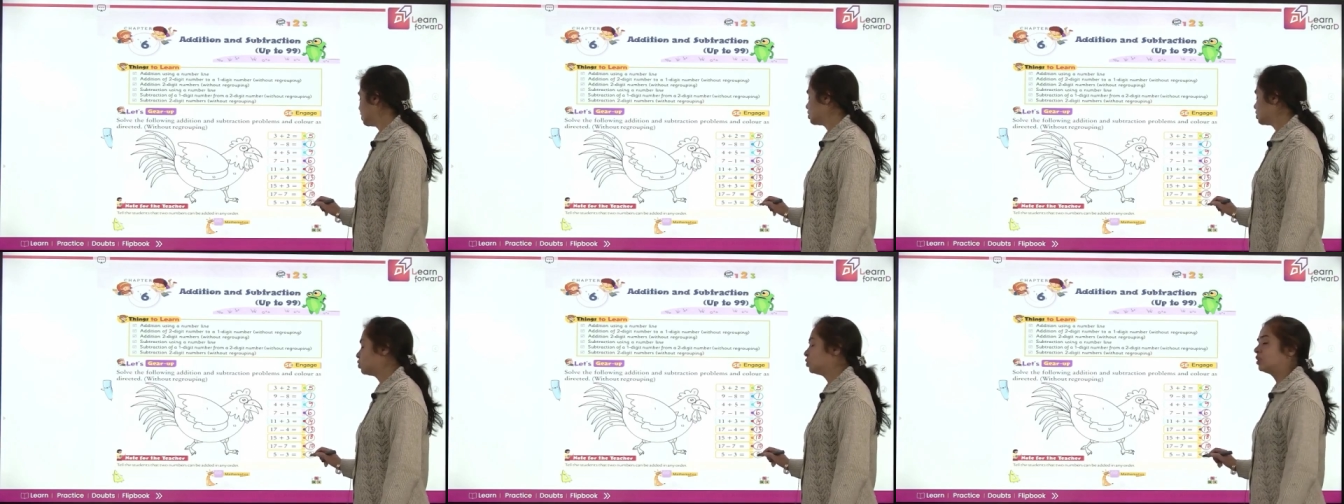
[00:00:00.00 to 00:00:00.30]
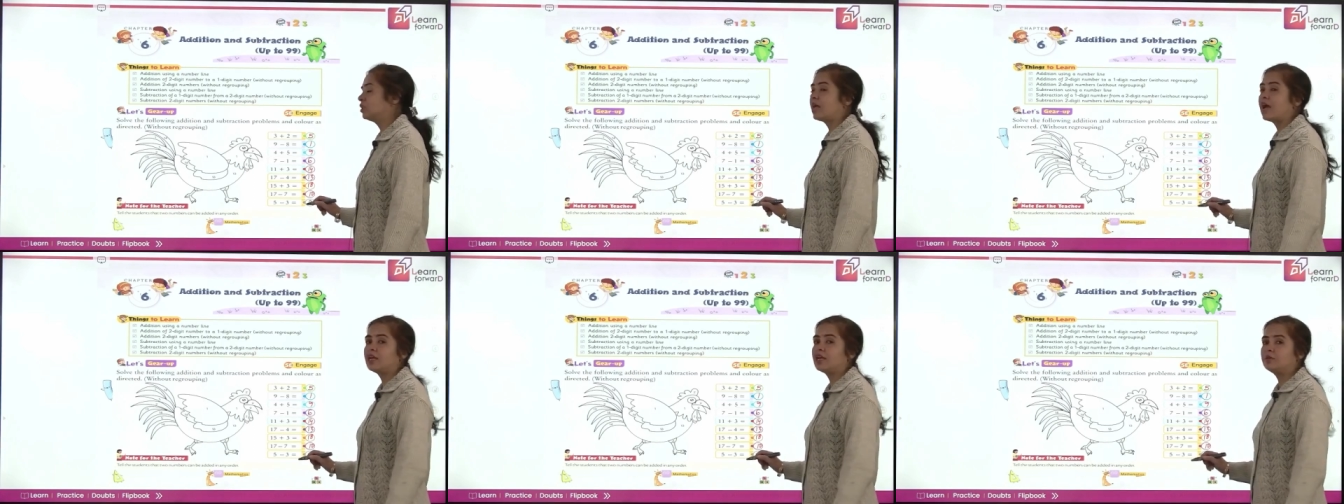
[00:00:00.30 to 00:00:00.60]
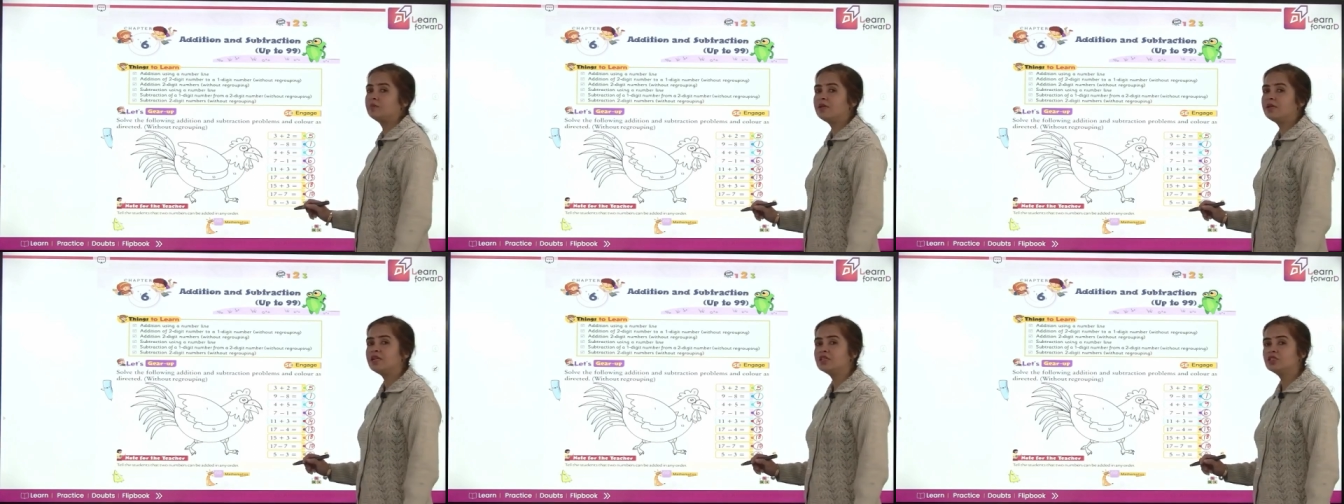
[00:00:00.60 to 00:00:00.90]
So that
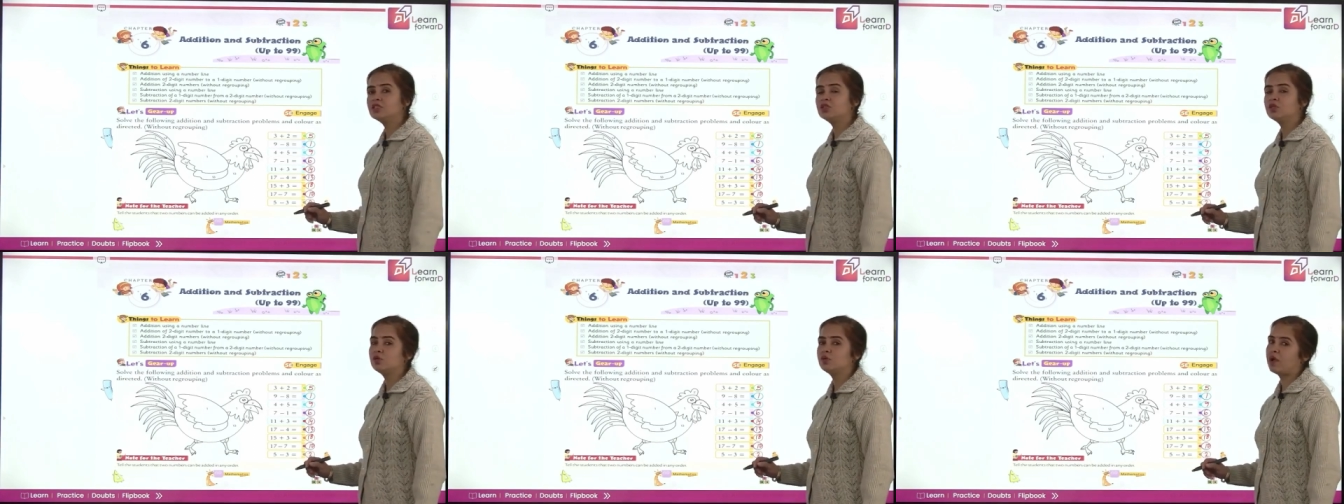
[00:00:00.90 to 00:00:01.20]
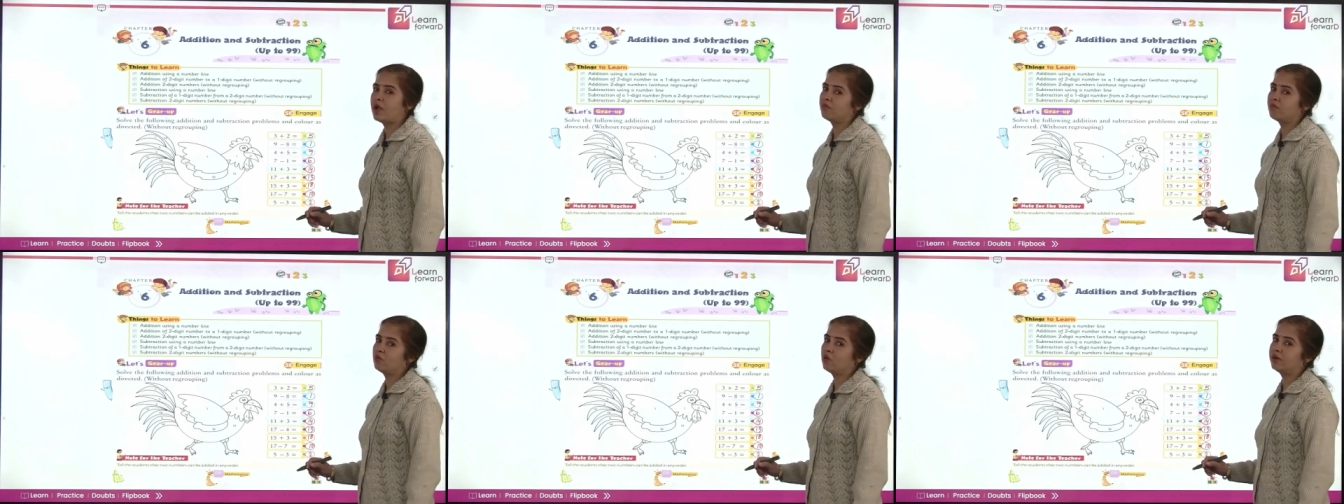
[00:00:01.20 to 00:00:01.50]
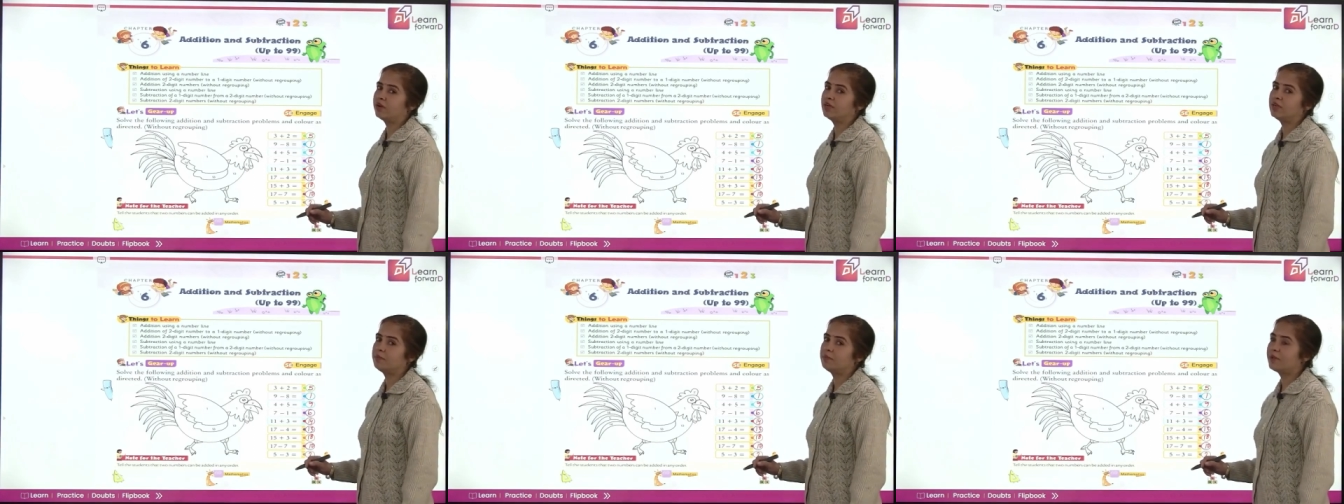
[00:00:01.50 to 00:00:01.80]
means you have already
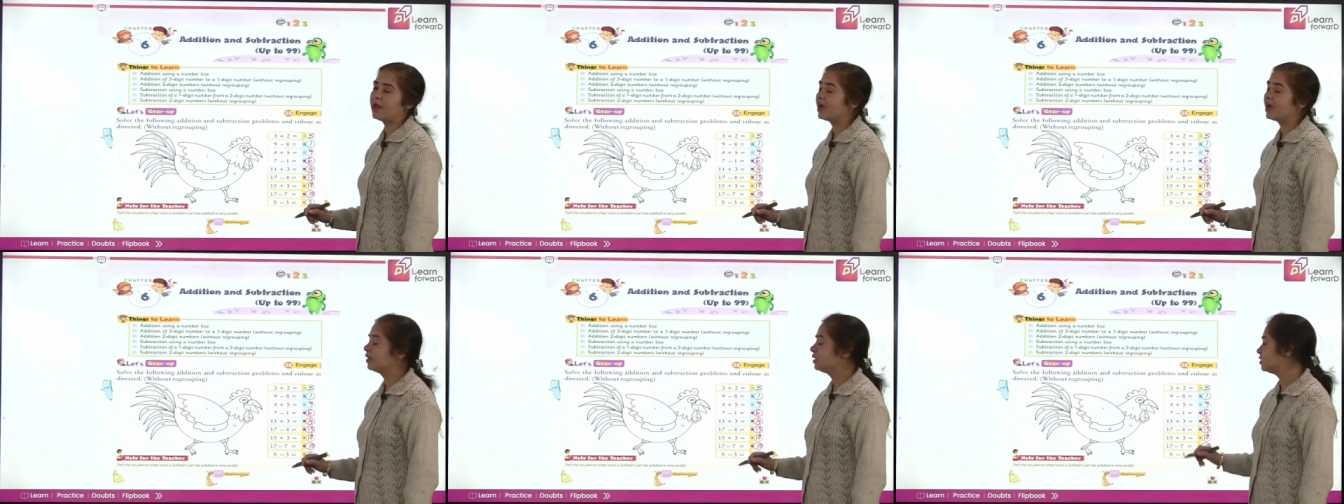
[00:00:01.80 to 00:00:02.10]
practiced